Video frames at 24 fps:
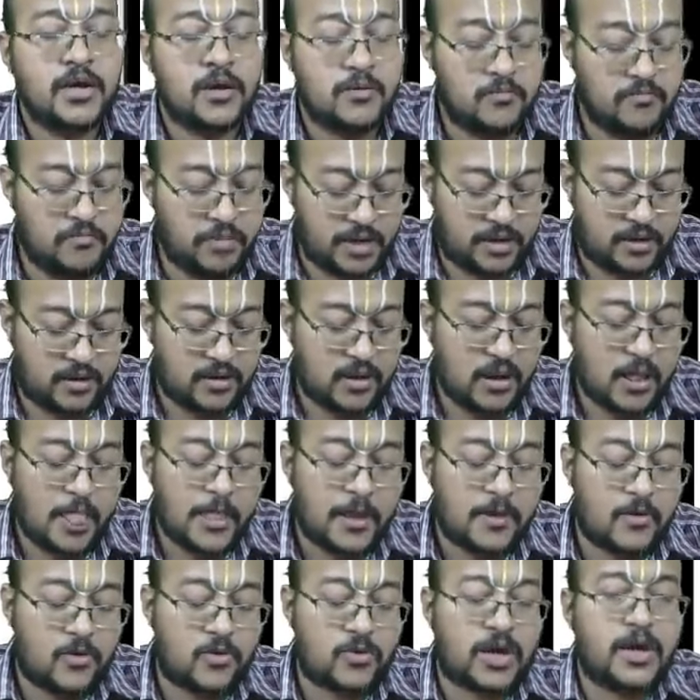But,
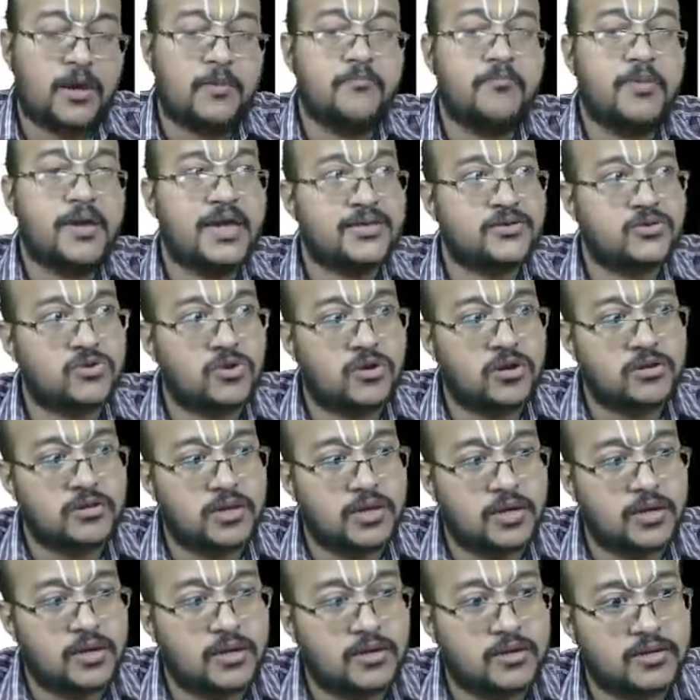okay, based on
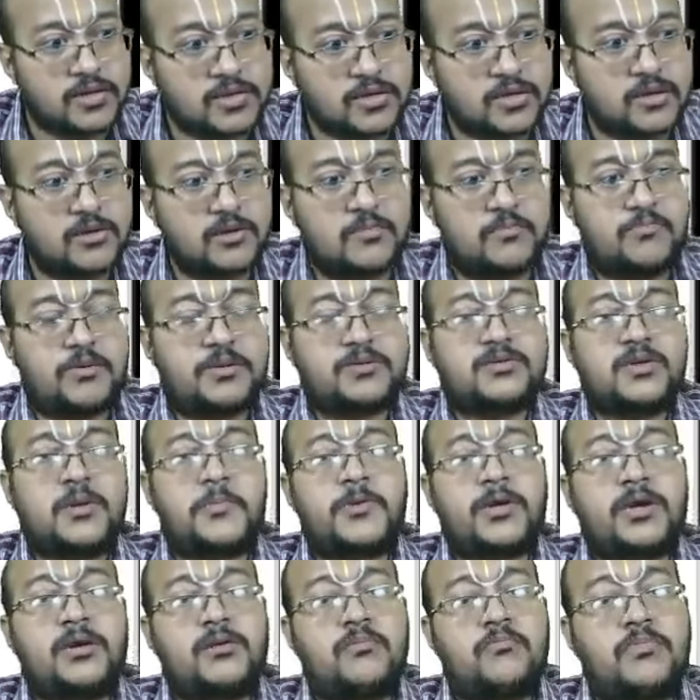the risk
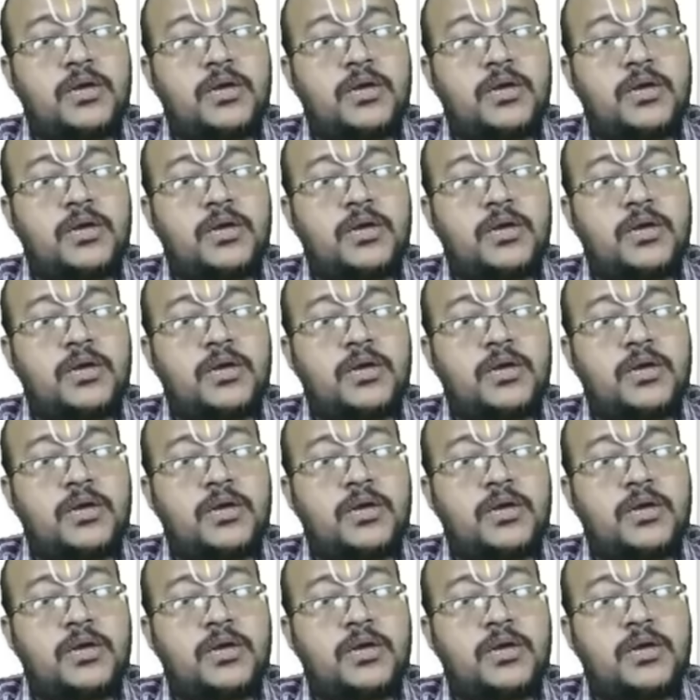perception,